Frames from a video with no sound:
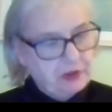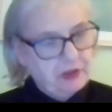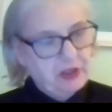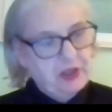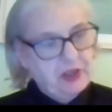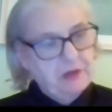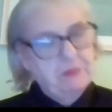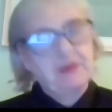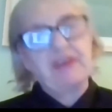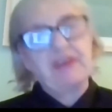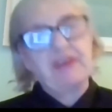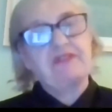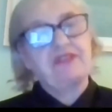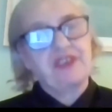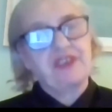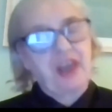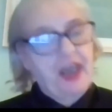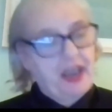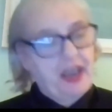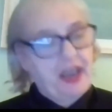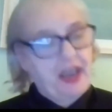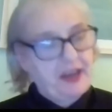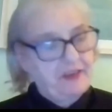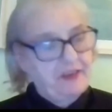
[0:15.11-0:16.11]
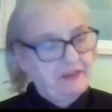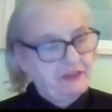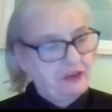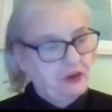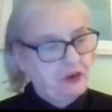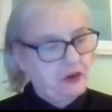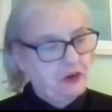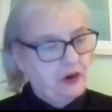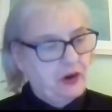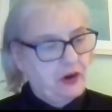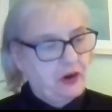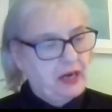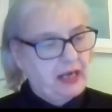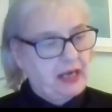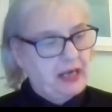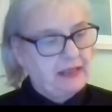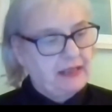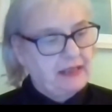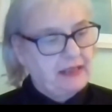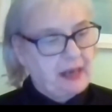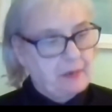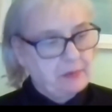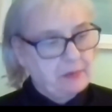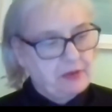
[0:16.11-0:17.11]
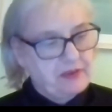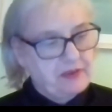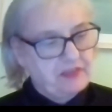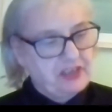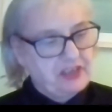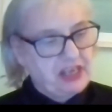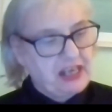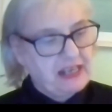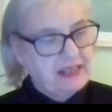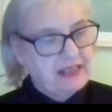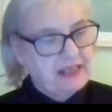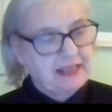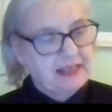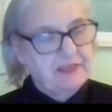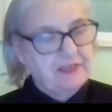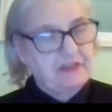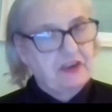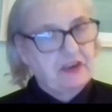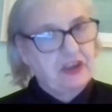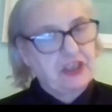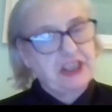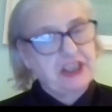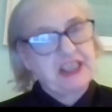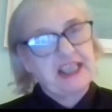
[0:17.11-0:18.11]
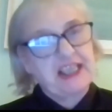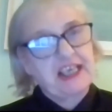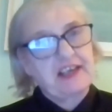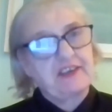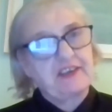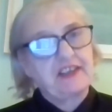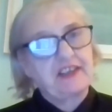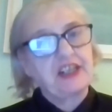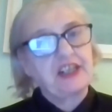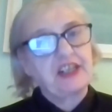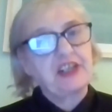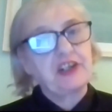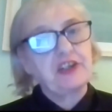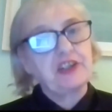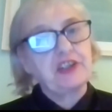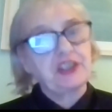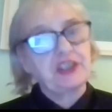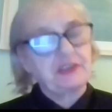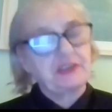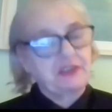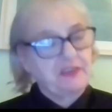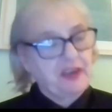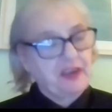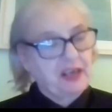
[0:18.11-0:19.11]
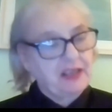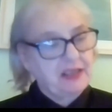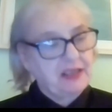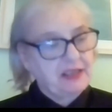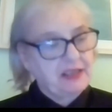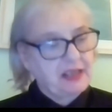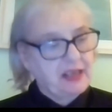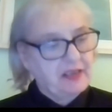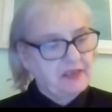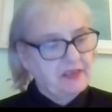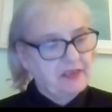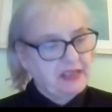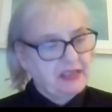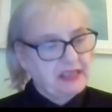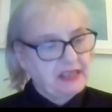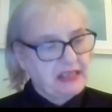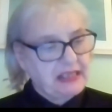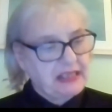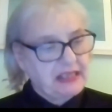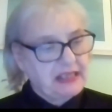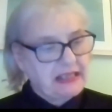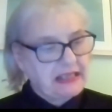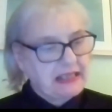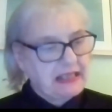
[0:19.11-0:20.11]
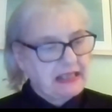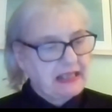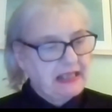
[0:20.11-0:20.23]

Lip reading: who we've known for a number of years as a volunteer and a user of our services.